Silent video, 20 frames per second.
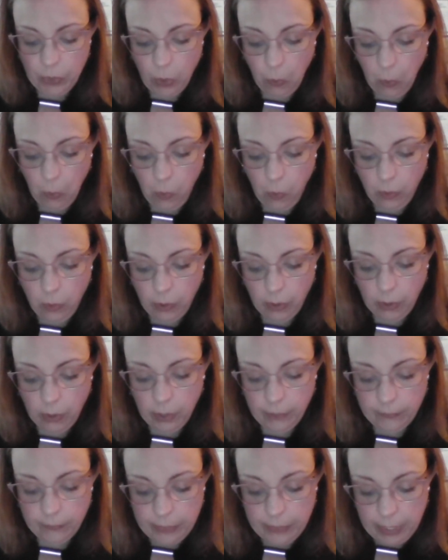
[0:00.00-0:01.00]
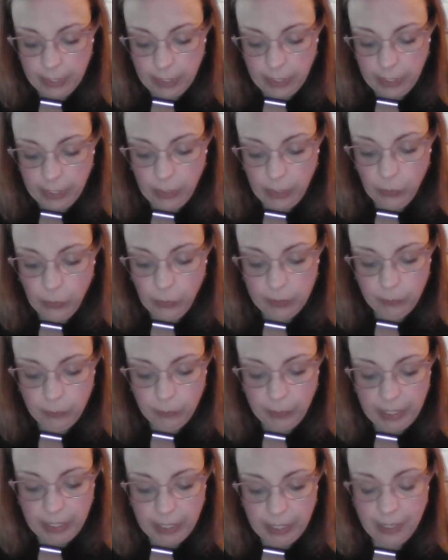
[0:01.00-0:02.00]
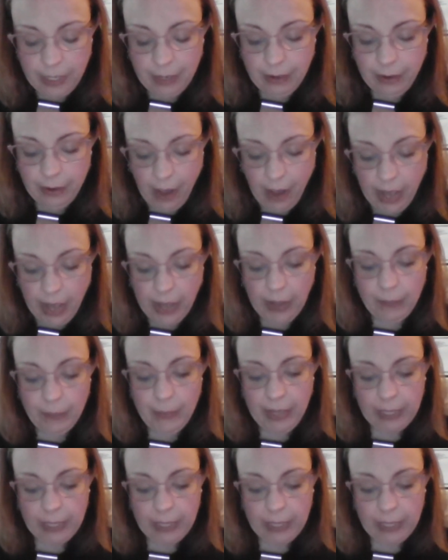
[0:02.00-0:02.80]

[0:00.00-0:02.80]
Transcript: or he would become